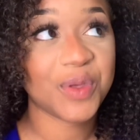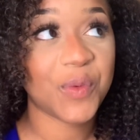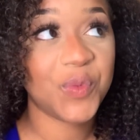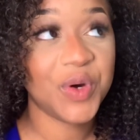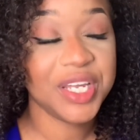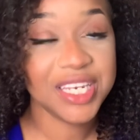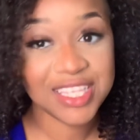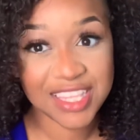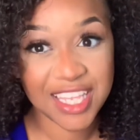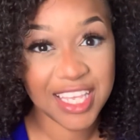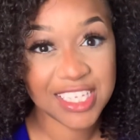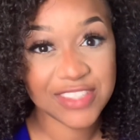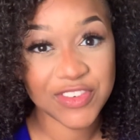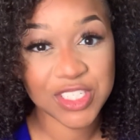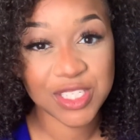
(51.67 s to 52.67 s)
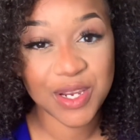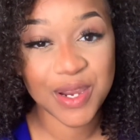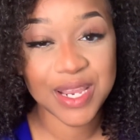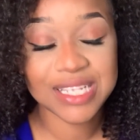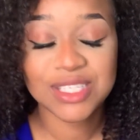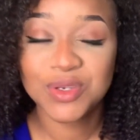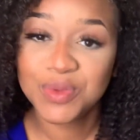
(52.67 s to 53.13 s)
one thing's for
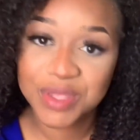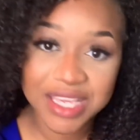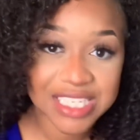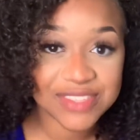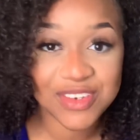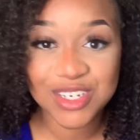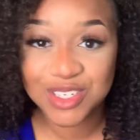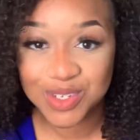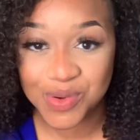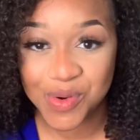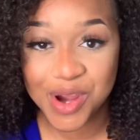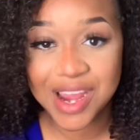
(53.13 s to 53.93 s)
certain, two things for sure.